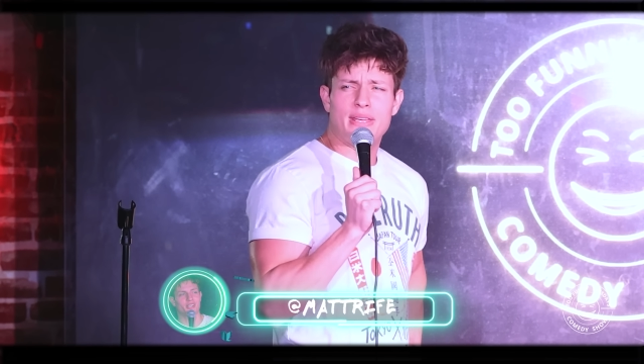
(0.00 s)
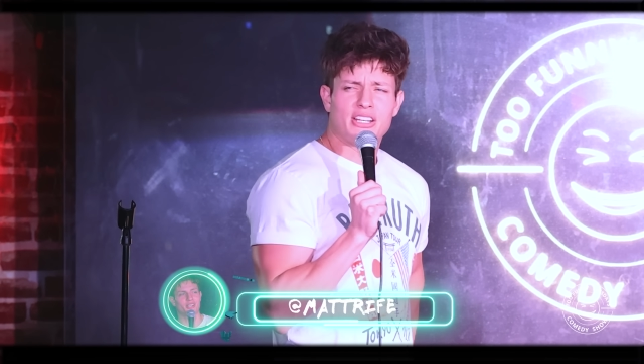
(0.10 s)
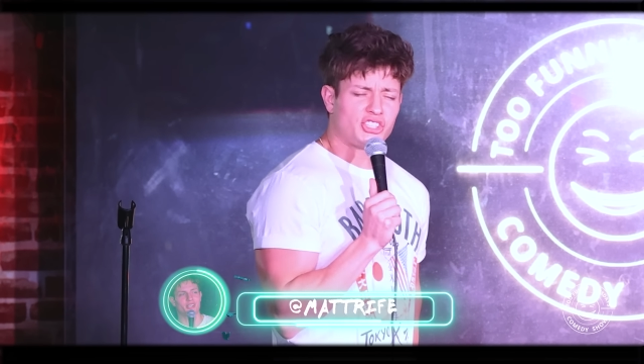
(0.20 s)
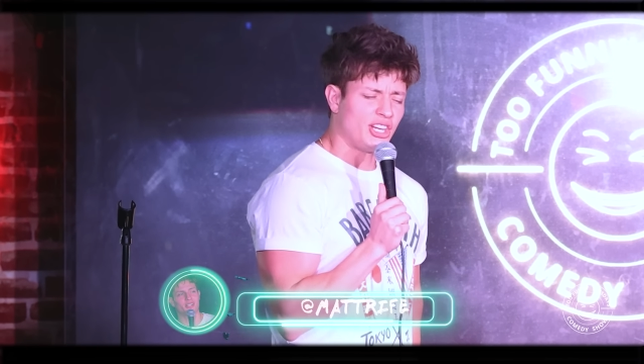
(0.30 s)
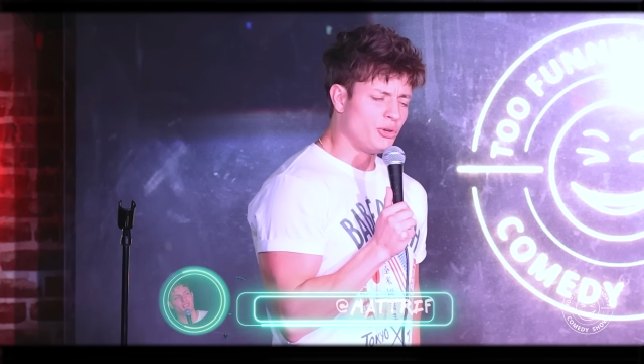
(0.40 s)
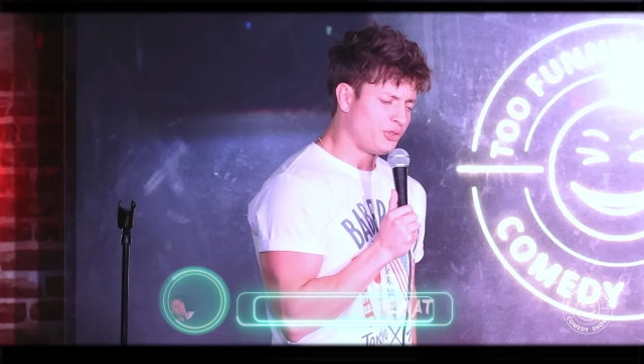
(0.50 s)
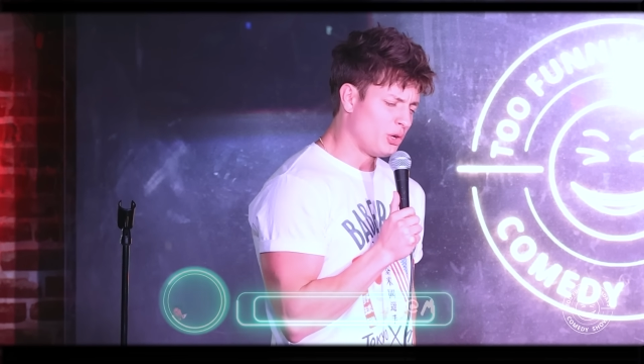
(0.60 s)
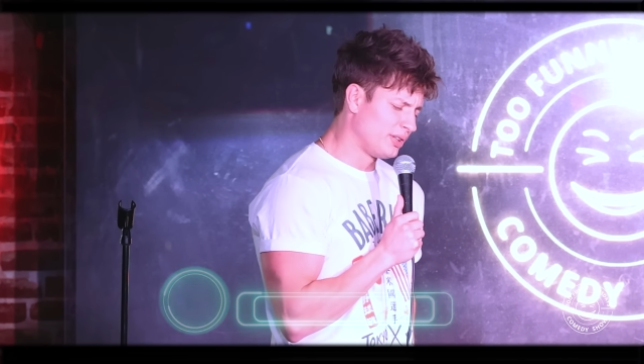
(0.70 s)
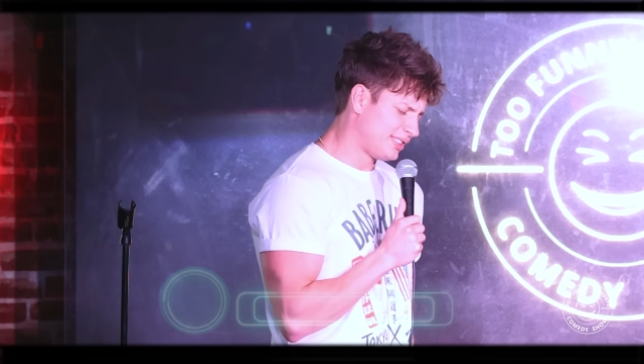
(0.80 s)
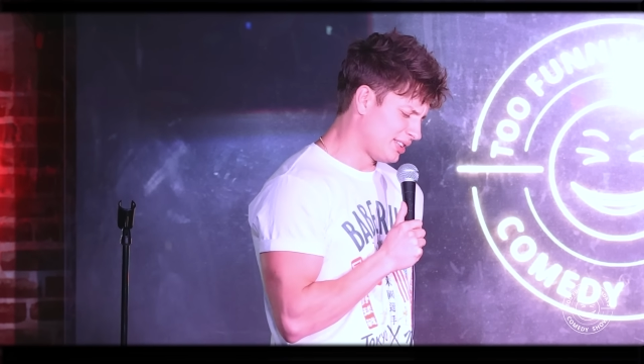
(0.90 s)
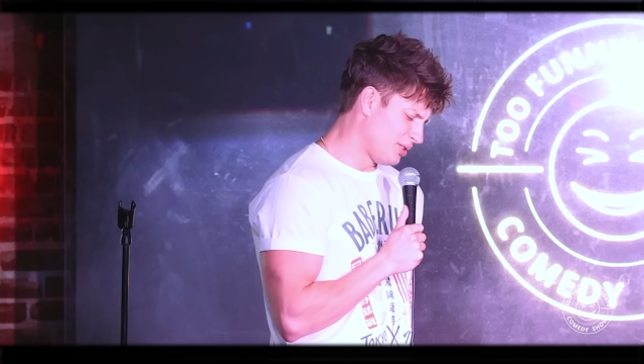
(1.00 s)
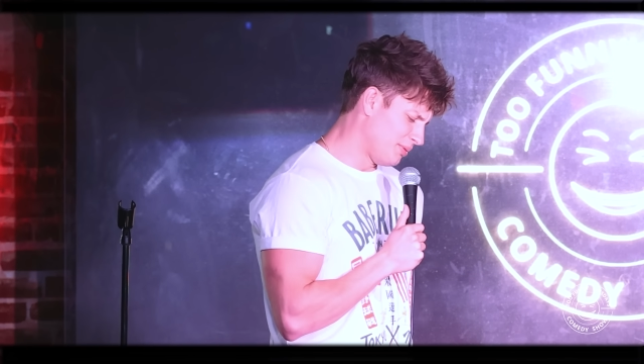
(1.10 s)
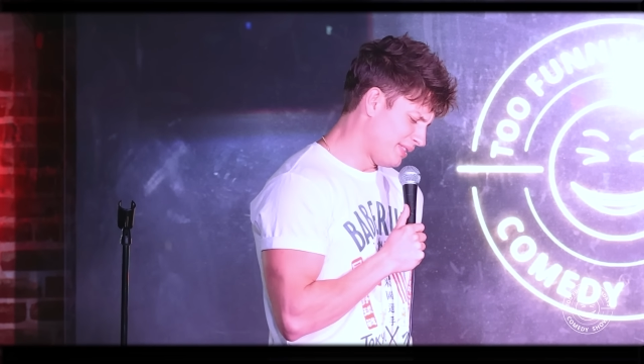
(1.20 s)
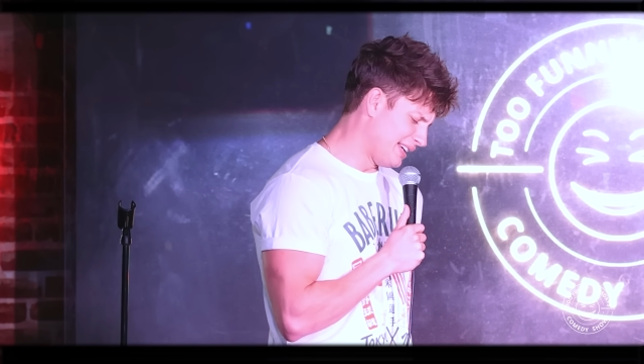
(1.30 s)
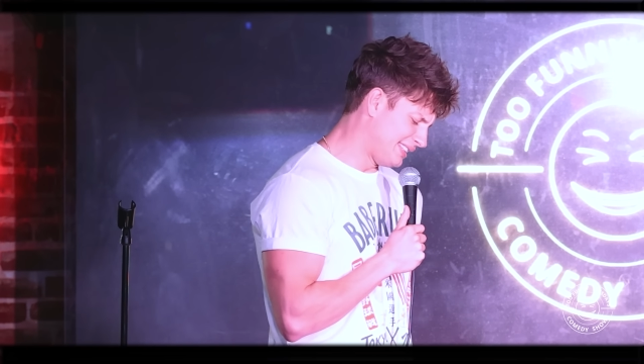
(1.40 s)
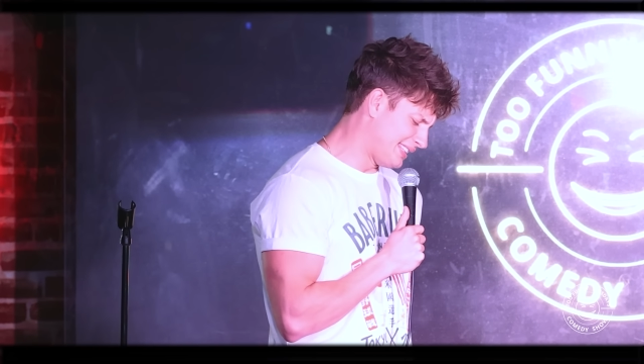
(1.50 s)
be a chinfluencer, they